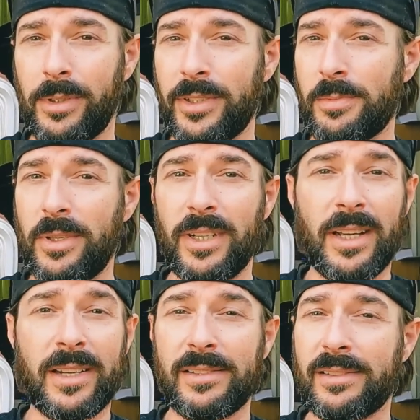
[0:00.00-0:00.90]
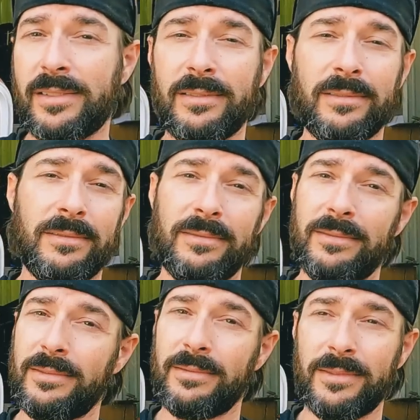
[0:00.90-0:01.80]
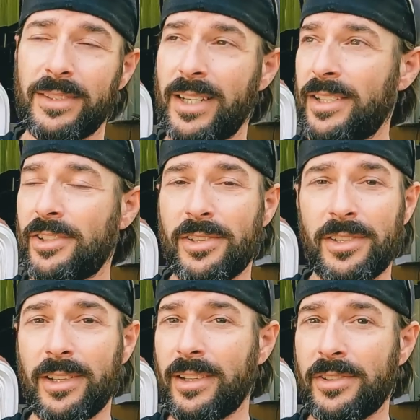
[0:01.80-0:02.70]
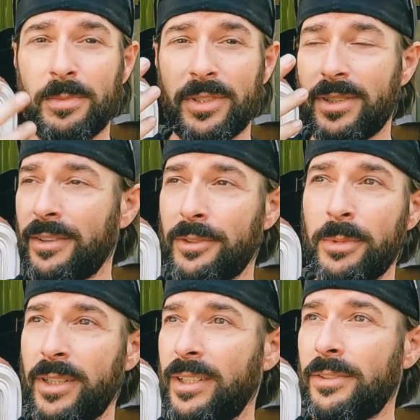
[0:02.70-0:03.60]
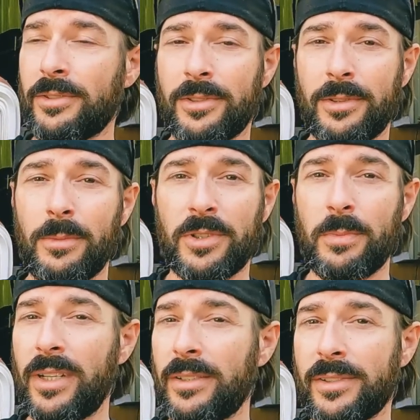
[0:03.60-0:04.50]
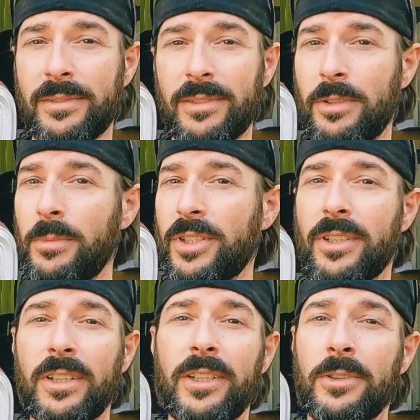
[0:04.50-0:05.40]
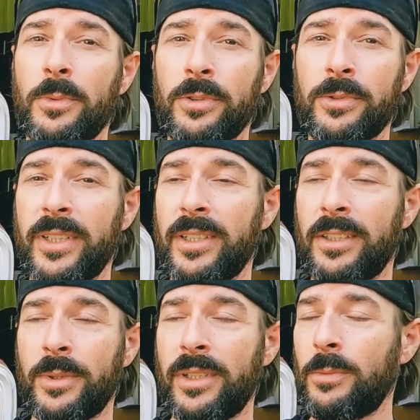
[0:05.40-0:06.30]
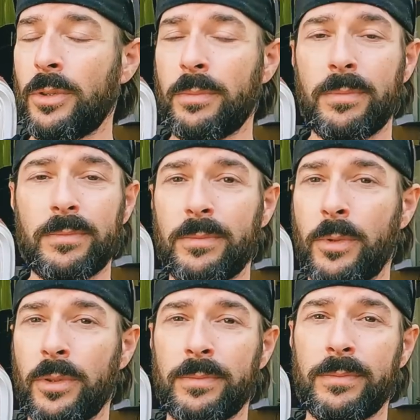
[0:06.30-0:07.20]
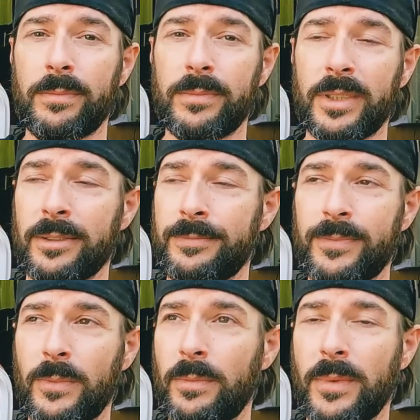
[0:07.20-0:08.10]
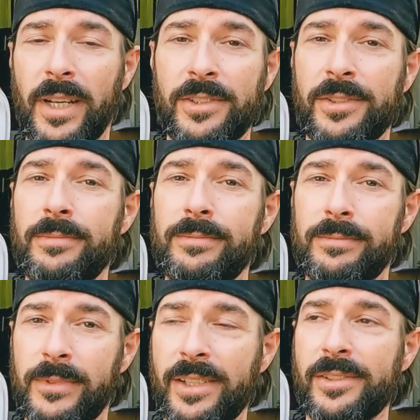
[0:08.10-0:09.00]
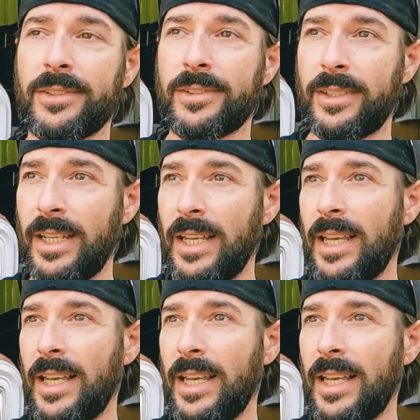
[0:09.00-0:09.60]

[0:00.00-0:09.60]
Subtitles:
Please be nice, not just to us, but to everybody. There's too much meanness, too much ugly in the world right now. We need more, niceness.